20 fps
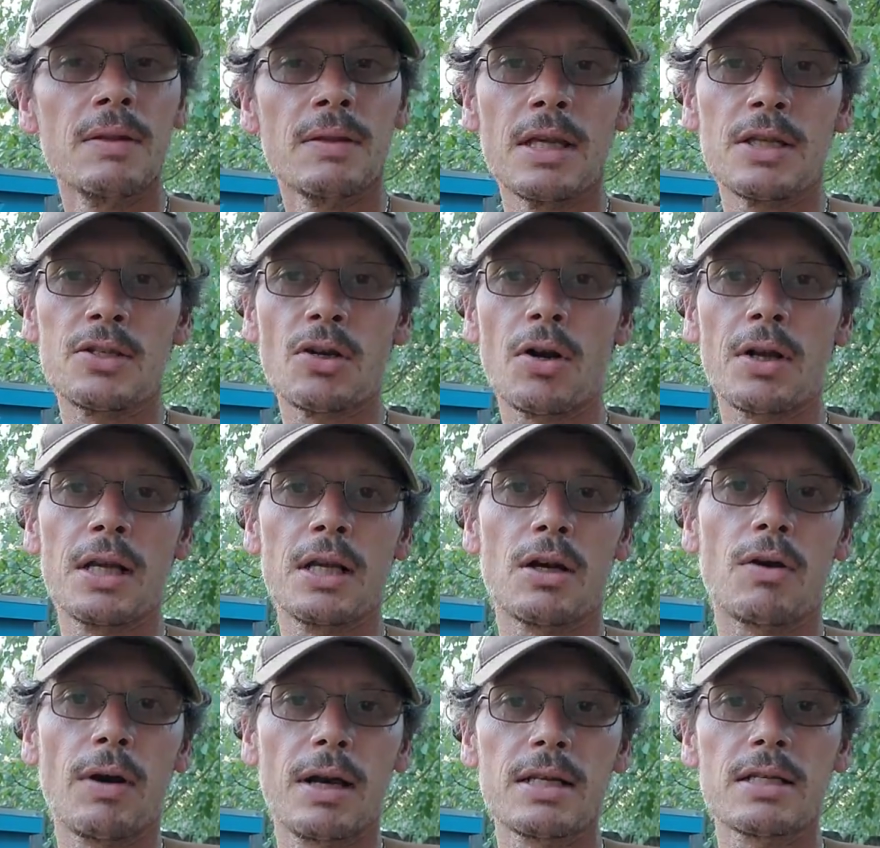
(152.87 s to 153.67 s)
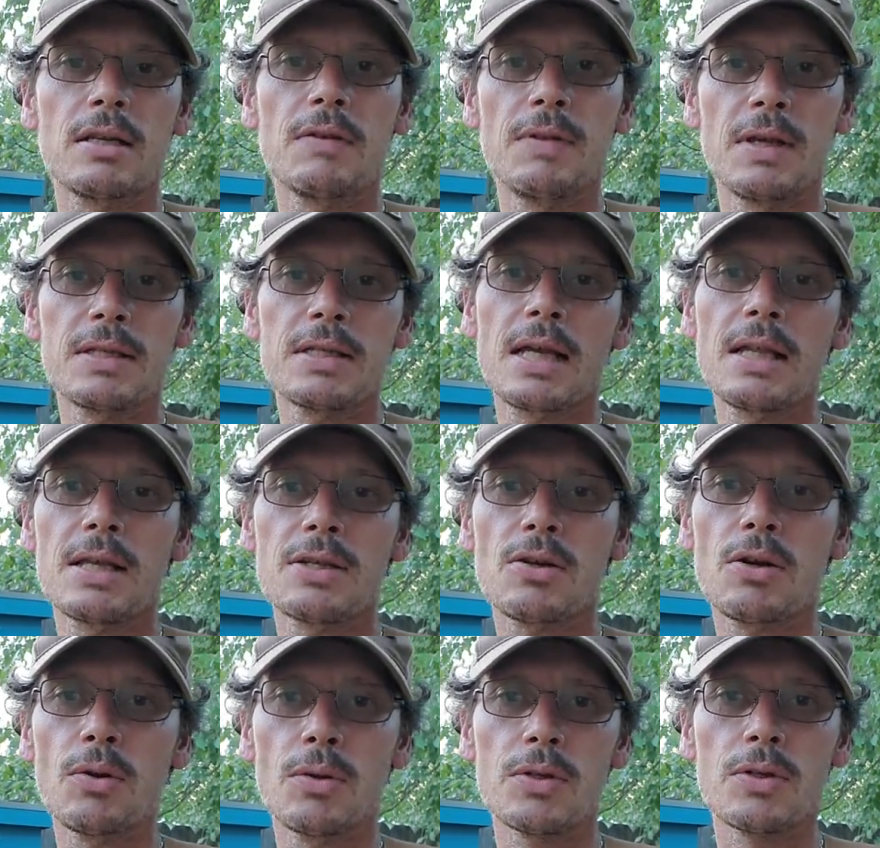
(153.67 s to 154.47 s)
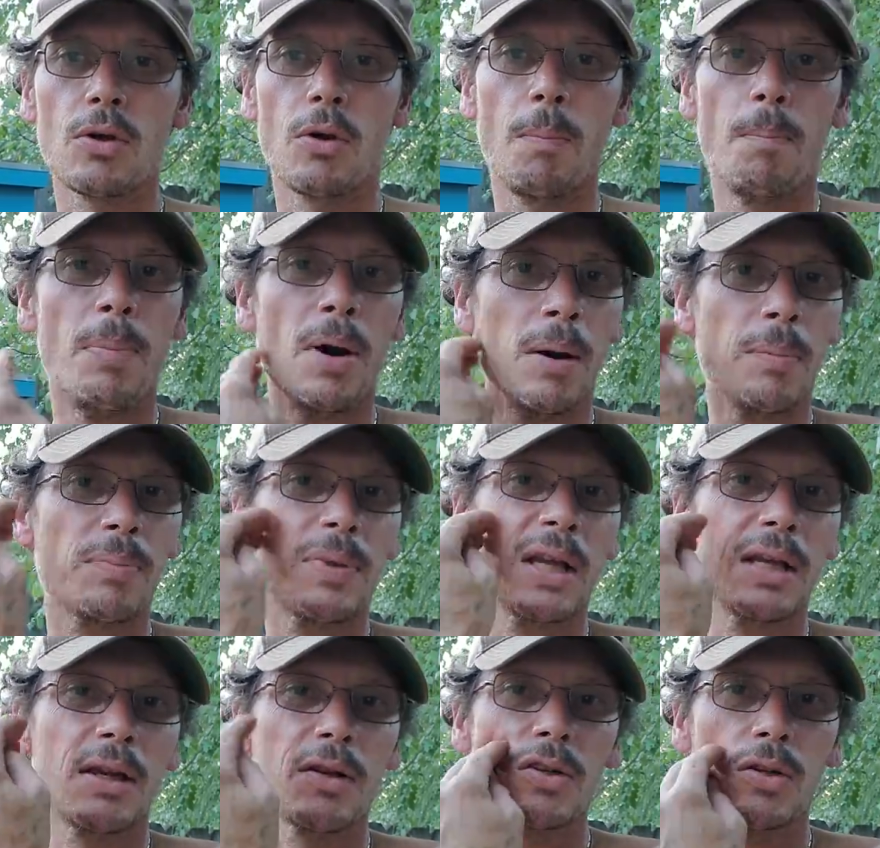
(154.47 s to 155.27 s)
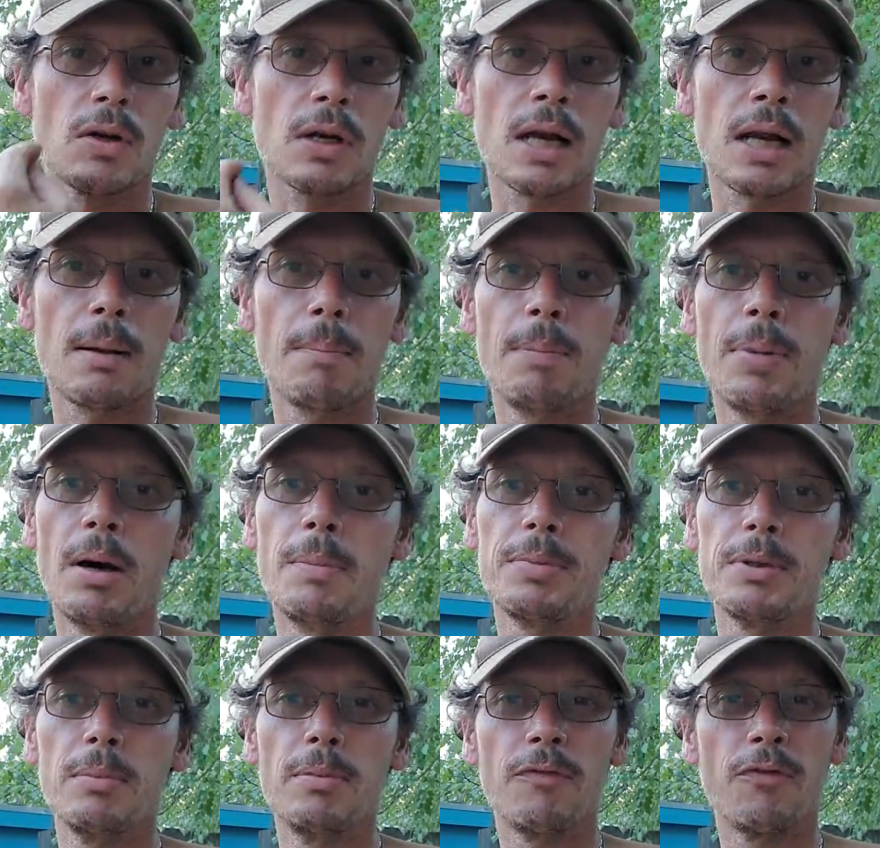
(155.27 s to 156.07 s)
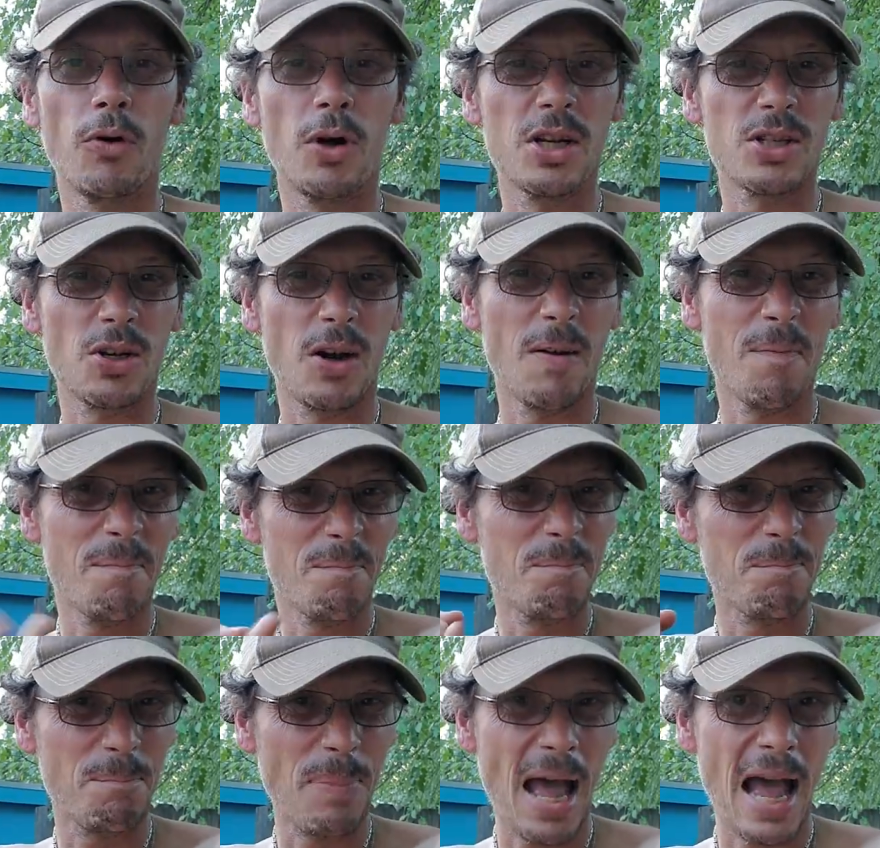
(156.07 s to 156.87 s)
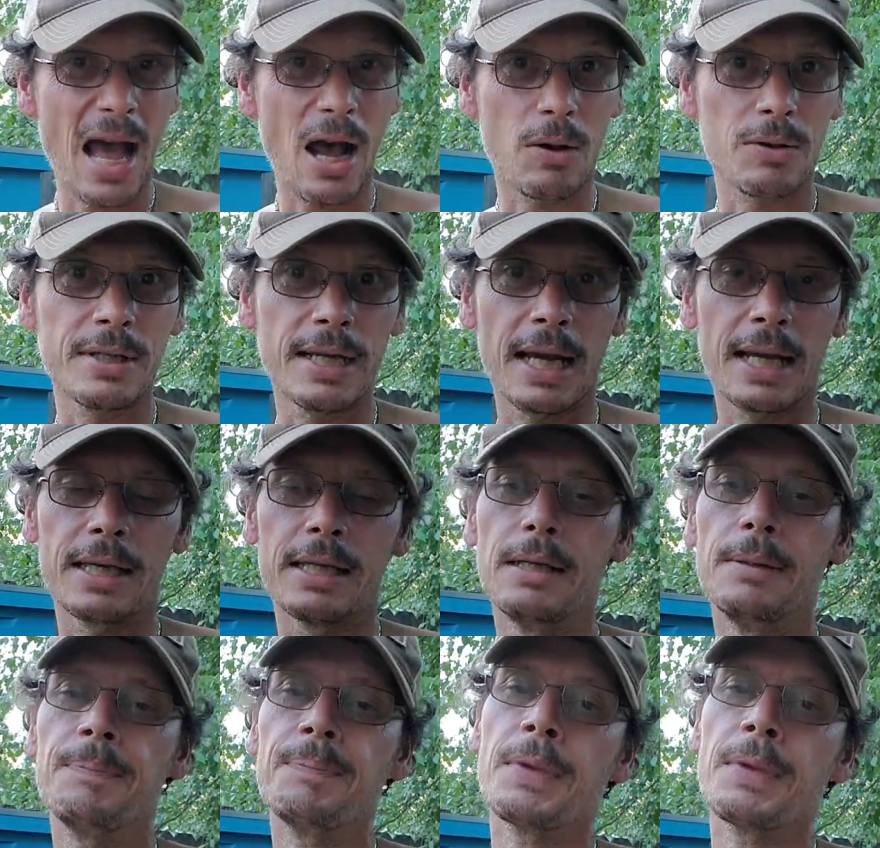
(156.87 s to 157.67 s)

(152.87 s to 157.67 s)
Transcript: They start getting aggressive. They say they start doing this little bump thing. They'll start kind of bumping you before they start tagging you.